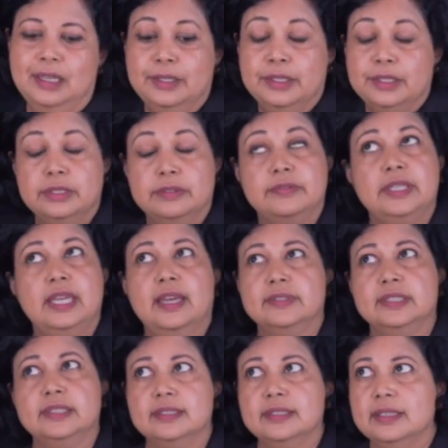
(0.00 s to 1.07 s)
So we have
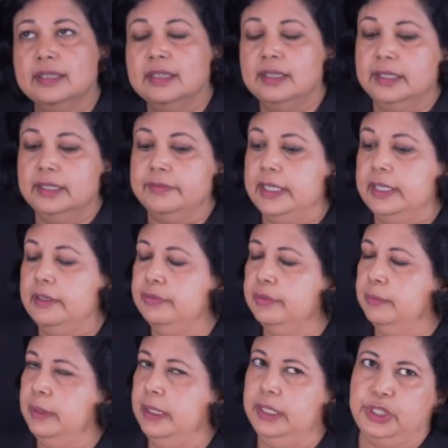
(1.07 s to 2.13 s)
a lot of
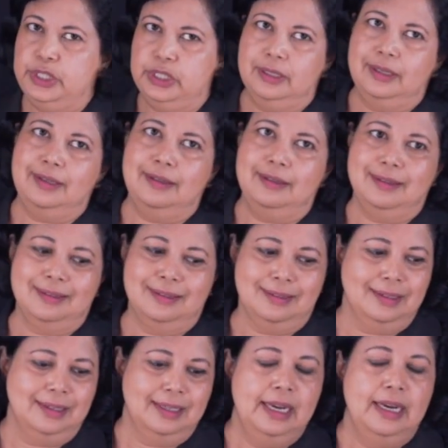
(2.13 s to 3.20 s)
information
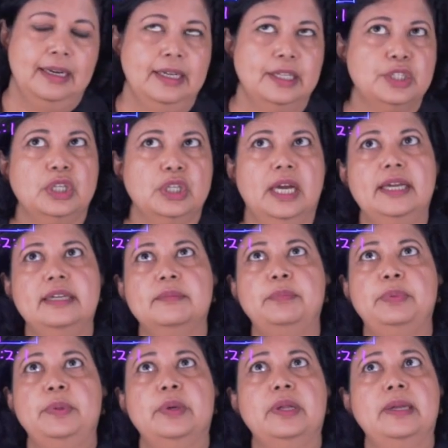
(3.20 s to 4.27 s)
here. Let's try to
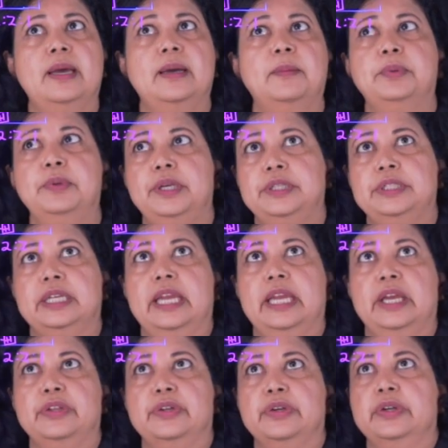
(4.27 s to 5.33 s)
put it
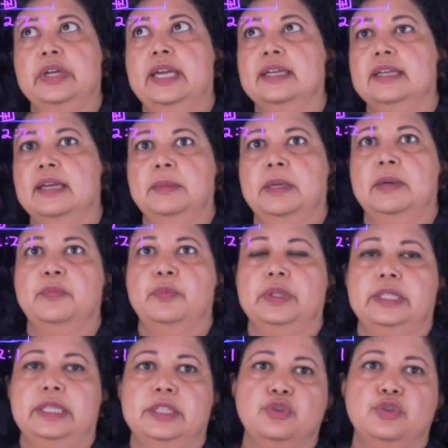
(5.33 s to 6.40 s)
together and come up
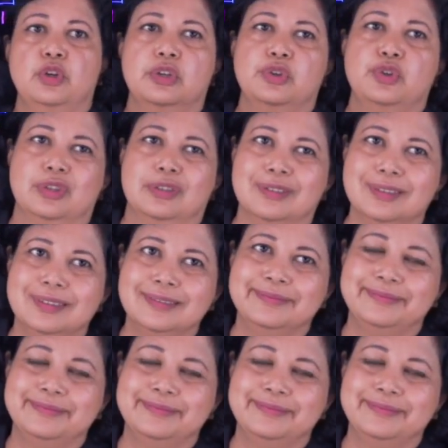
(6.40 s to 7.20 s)
with a structure.